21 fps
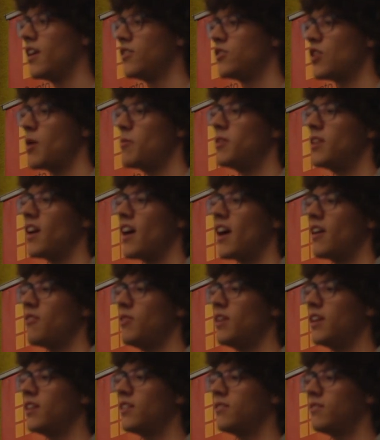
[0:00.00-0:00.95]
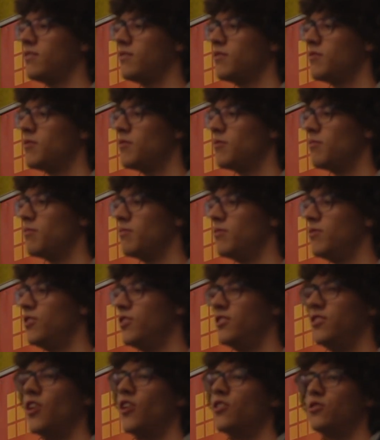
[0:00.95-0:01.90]
So I mean, I think
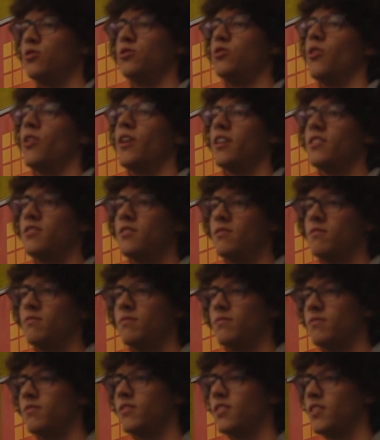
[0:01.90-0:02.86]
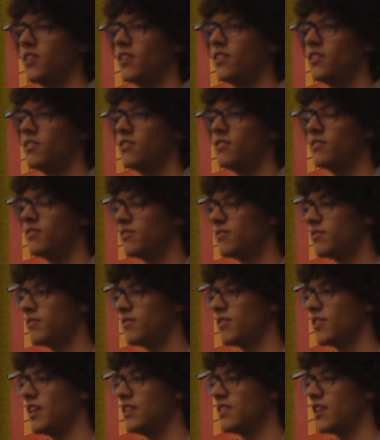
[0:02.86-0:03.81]
don't do tokens
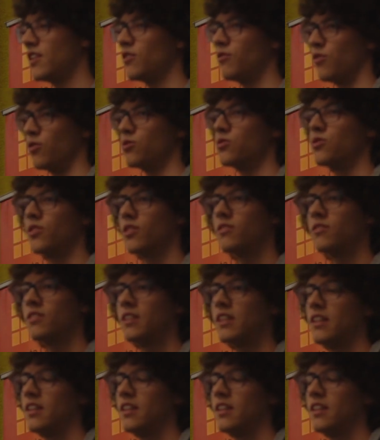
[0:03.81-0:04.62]
instead of Rootstock.